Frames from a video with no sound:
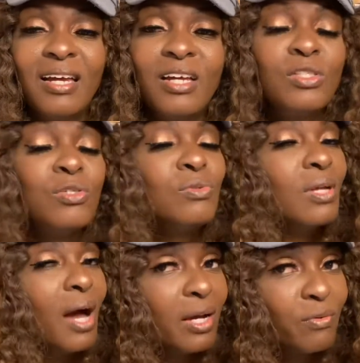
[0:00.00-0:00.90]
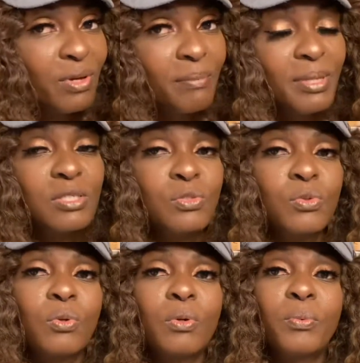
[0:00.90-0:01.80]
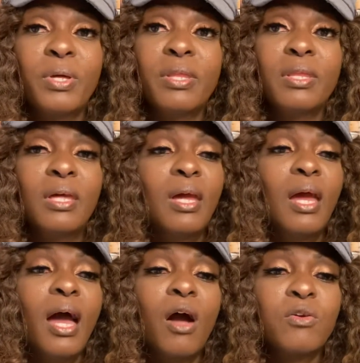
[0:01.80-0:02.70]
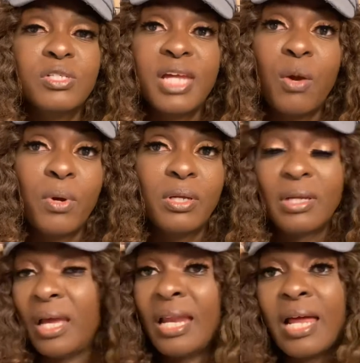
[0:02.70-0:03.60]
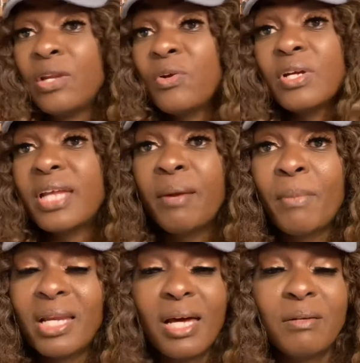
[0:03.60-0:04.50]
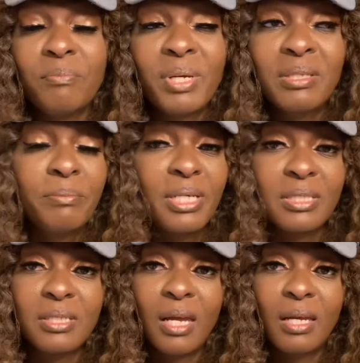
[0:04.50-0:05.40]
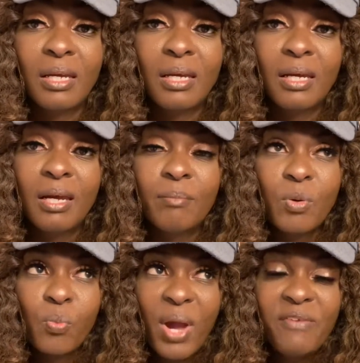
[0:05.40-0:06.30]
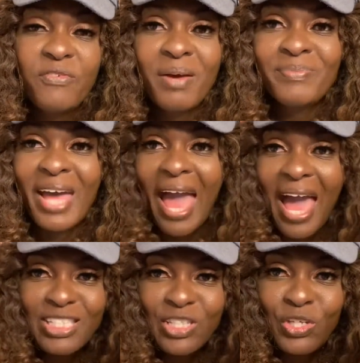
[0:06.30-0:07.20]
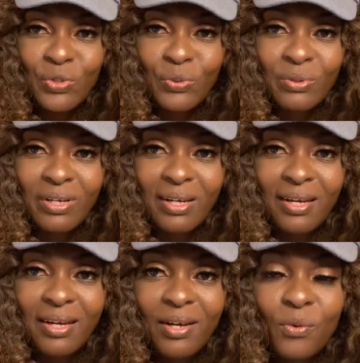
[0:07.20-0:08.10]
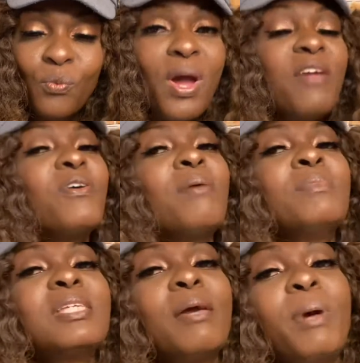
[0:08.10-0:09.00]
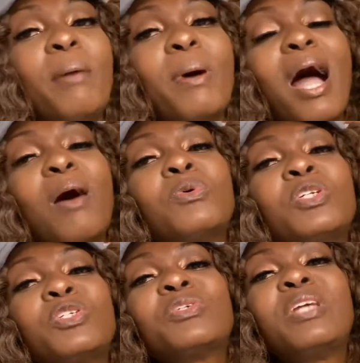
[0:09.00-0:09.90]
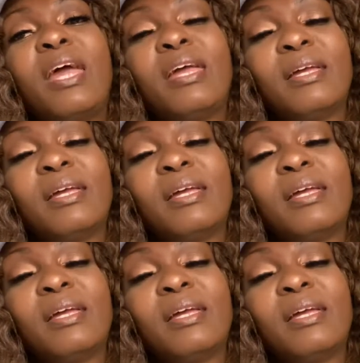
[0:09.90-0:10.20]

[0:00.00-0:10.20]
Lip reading: Do not greet him at the door with how your day went. And I know your day might not have been the best day, but wait for him to ask you. Wait for him to say, babe, how was your day?